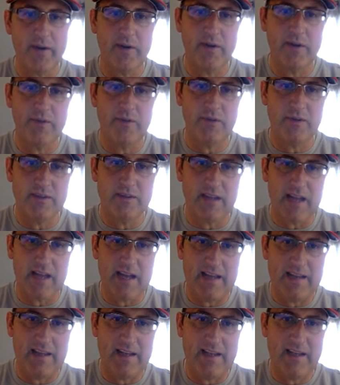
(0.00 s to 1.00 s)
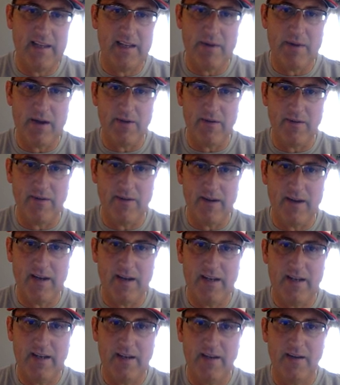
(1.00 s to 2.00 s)
And if you slide that in about right
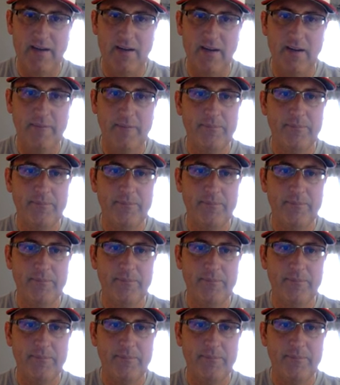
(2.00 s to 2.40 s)
here,